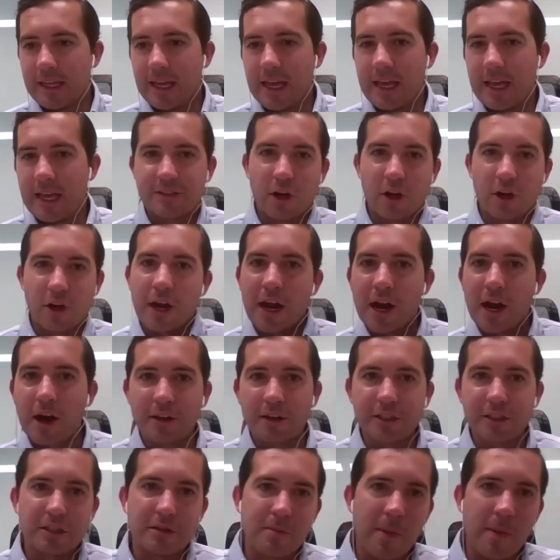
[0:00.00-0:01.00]
in certain
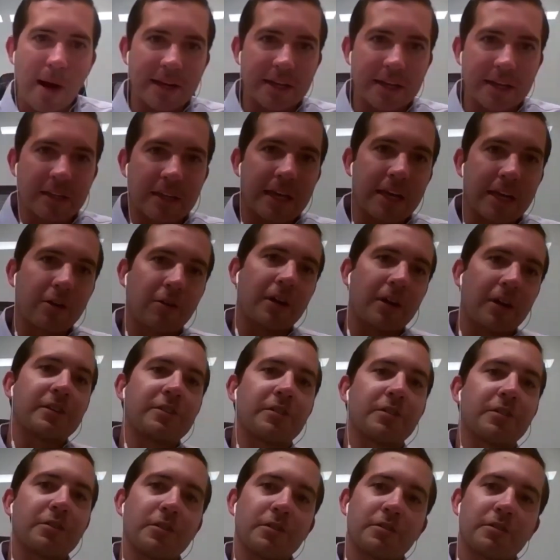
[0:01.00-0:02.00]
areas, you might need to increase
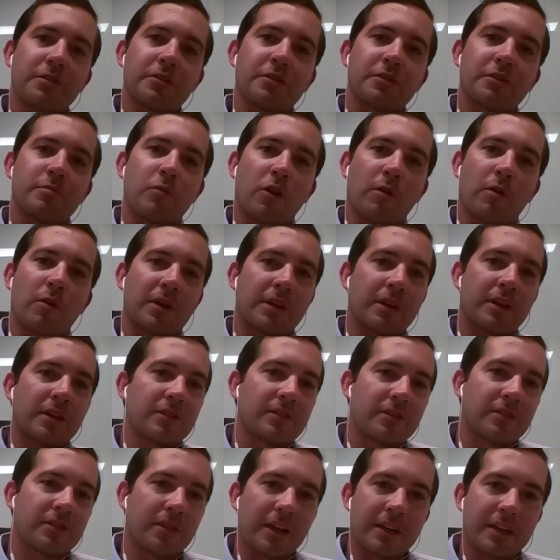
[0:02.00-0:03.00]
your usage more
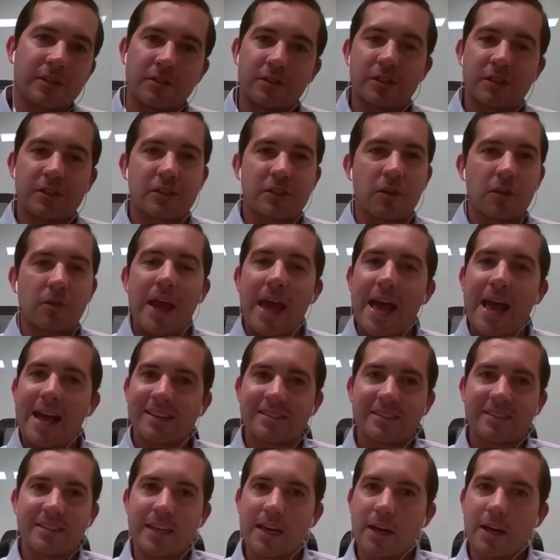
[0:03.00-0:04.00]
because things are just so
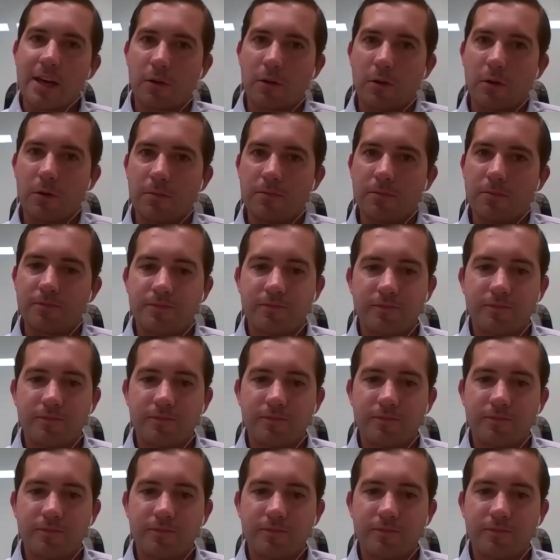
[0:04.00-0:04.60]
nasty downhole.